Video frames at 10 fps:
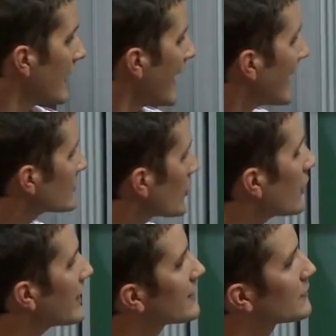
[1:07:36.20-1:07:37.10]
And so,
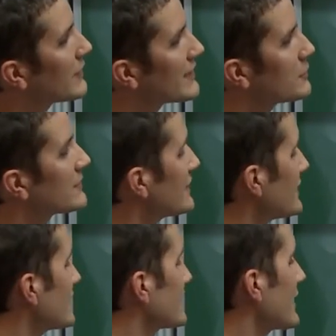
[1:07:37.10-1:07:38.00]
okay, so let's look. This
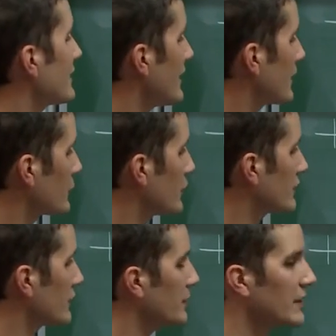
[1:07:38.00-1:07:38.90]
is exactly like a
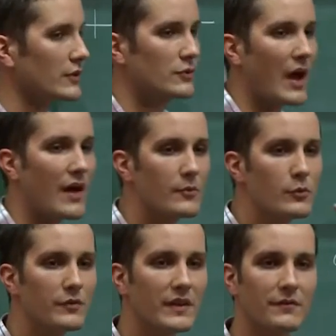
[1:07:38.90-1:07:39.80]
twistor space, right? You have a
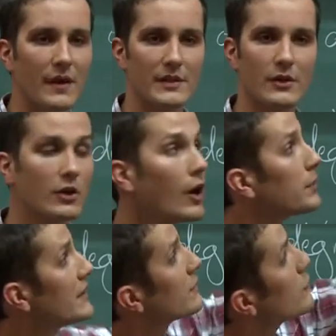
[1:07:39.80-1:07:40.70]
moving family, a complete